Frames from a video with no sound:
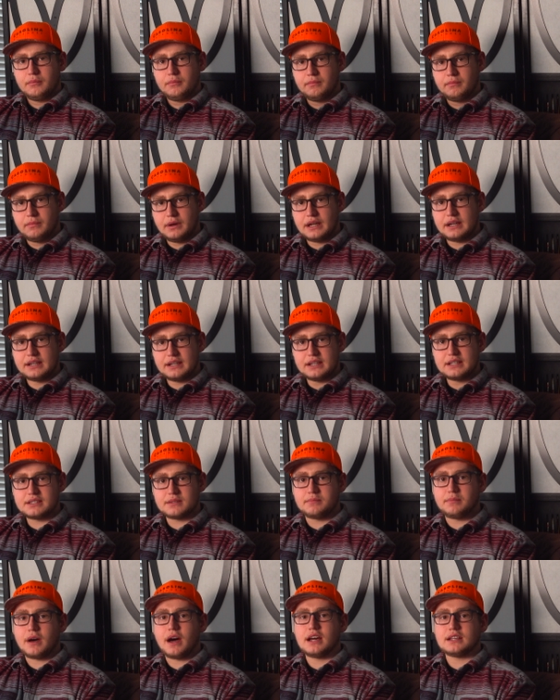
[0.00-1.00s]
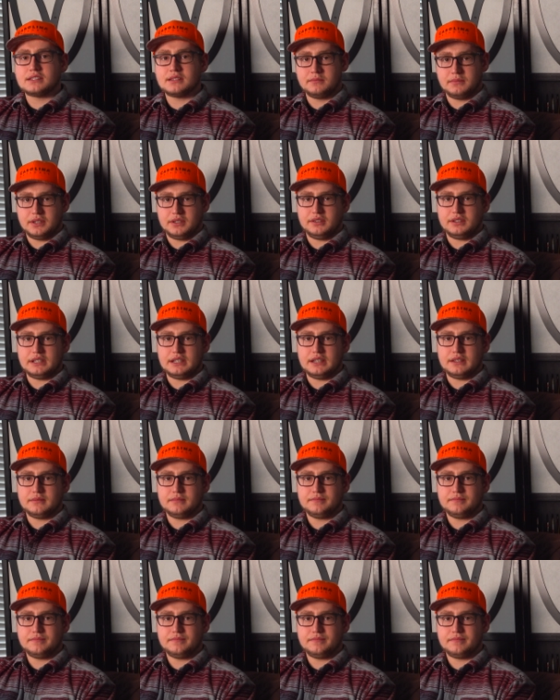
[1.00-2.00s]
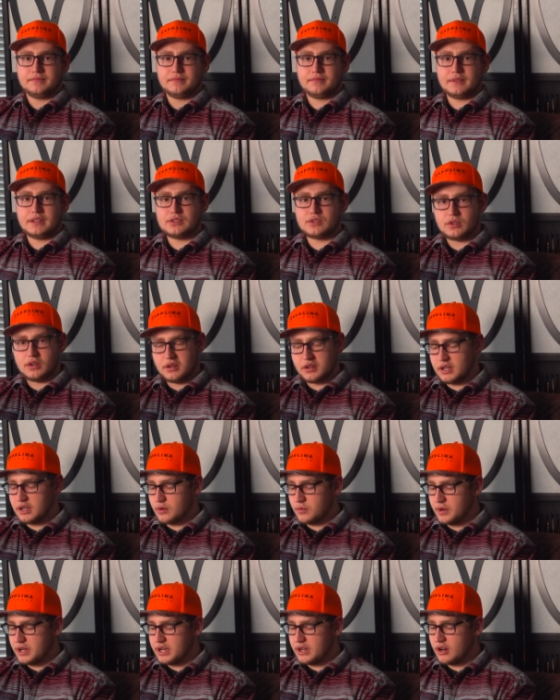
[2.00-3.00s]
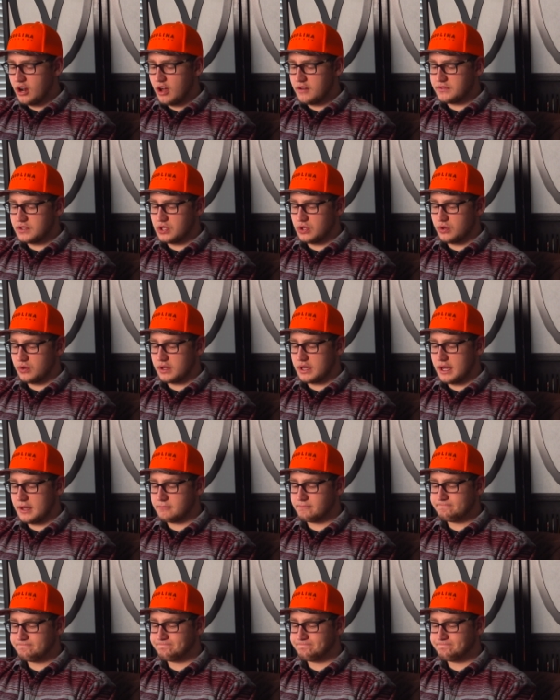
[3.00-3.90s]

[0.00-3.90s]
but it is a possibility. So I'm going to read it off to you, okay?